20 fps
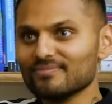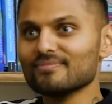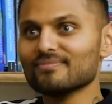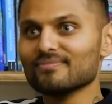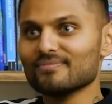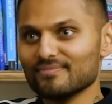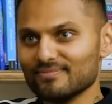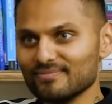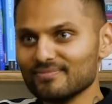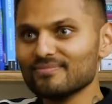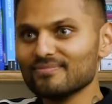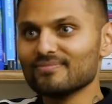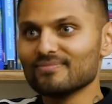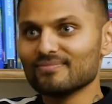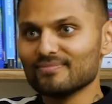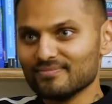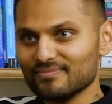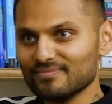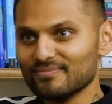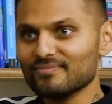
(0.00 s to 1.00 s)
that looked
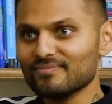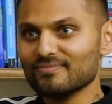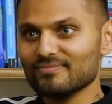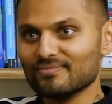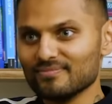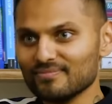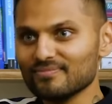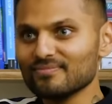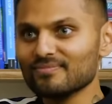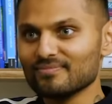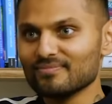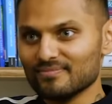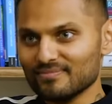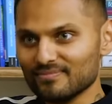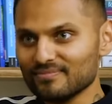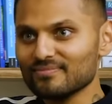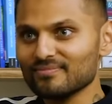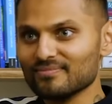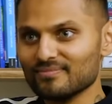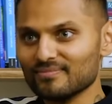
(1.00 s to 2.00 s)
like hers. And,
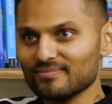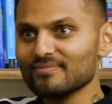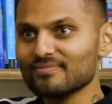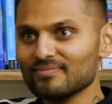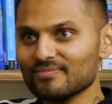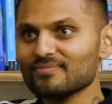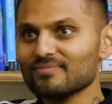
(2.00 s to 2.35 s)
you know, as a